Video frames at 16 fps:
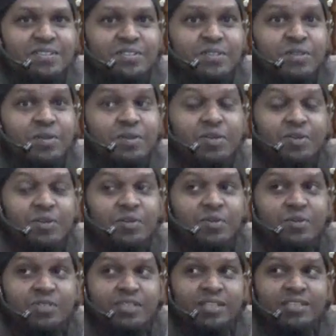So
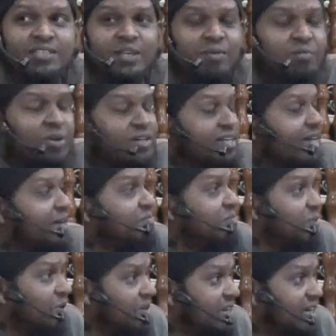you see someone
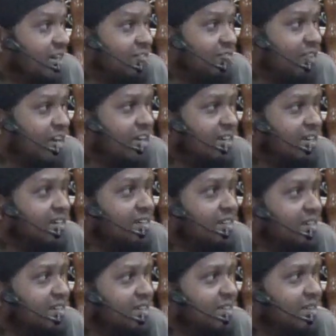get born in a
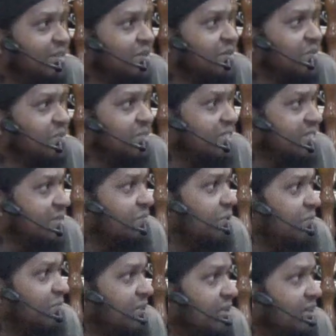fire. We see
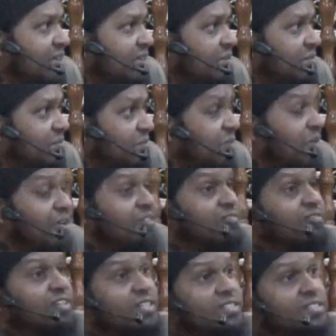people born
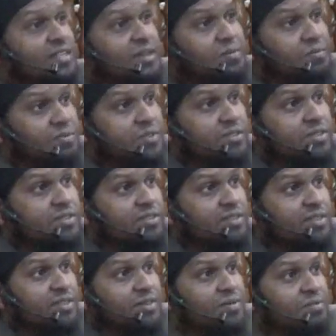victims.
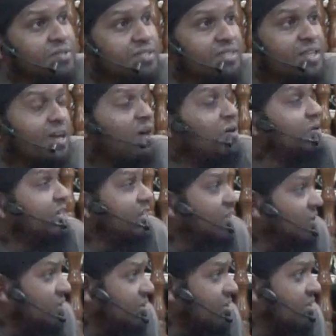We see how they
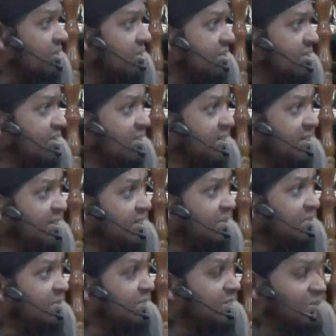look.
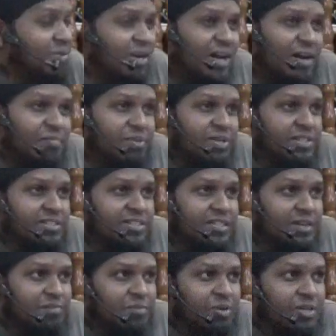We see what happened to
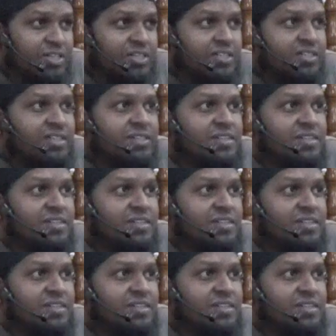their body.